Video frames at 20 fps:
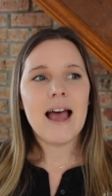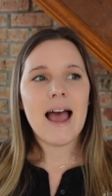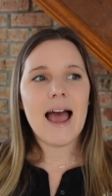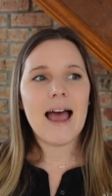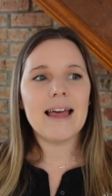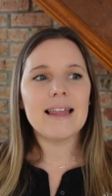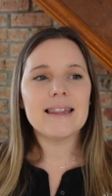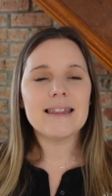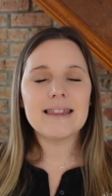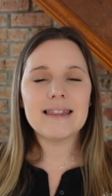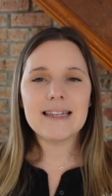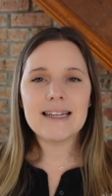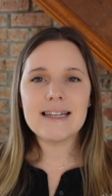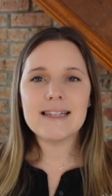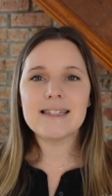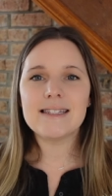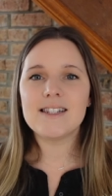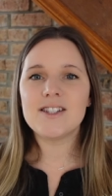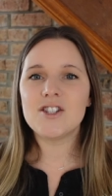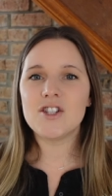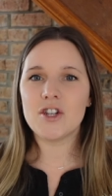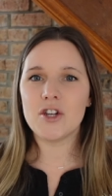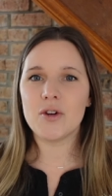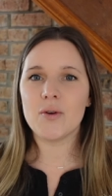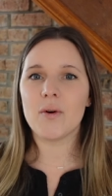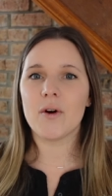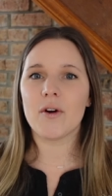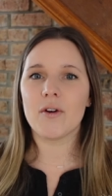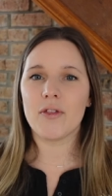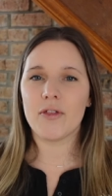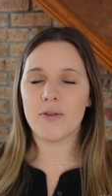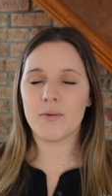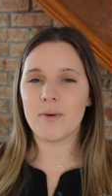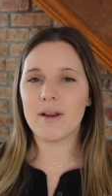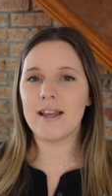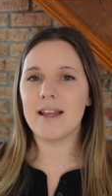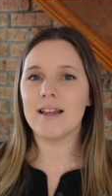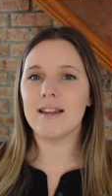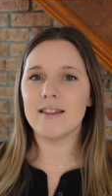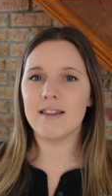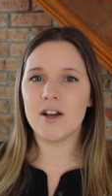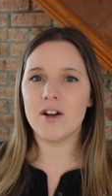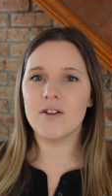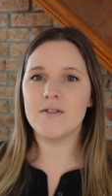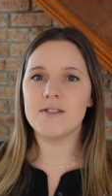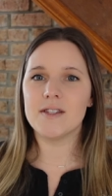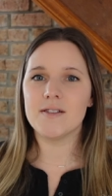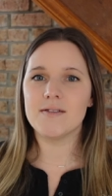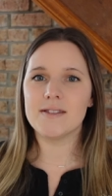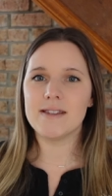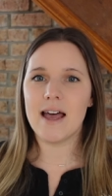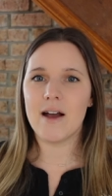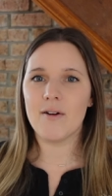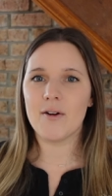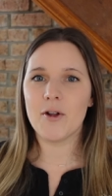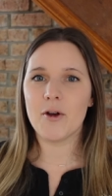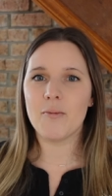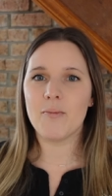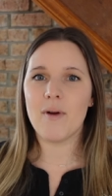at least two or three loaves of sourdough